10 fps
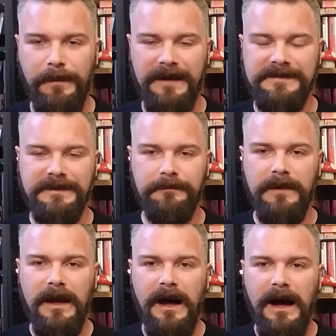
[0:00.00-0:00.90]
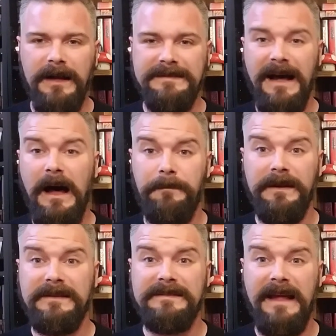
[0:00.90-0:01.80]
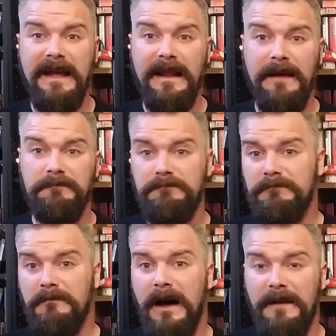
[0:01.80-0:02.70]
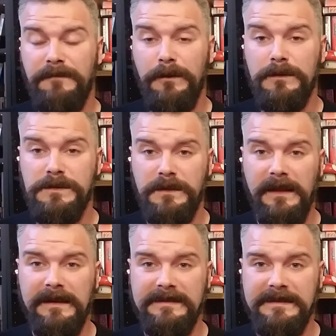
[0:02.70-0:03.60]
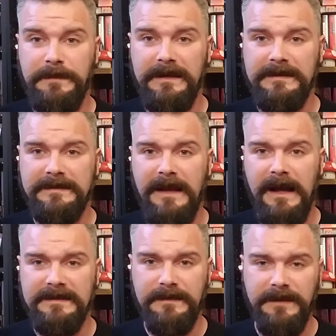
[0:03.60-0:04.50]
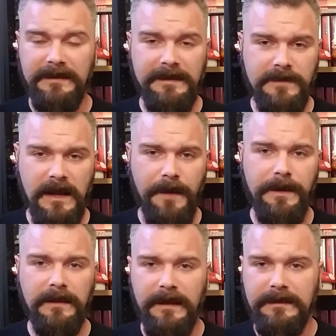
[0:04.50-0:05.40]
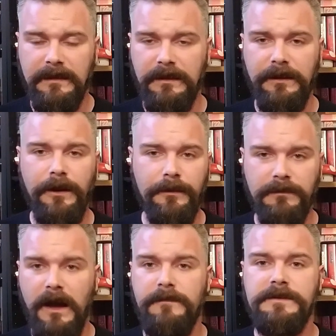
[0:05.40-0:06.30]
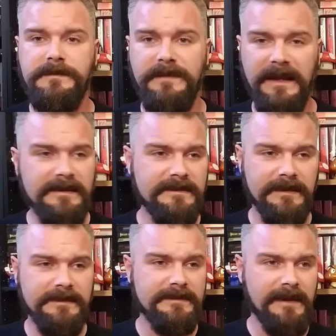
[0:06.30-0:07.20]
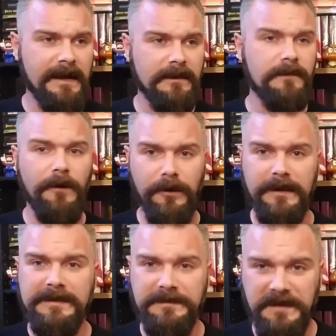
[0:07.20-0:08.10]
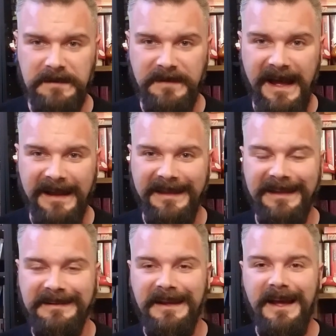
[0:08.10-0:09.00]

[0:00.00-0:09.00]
about some topics that my viewers would like to see me discuss. I'm like, leave a comment. I like to cover some things because I love audience feedback. And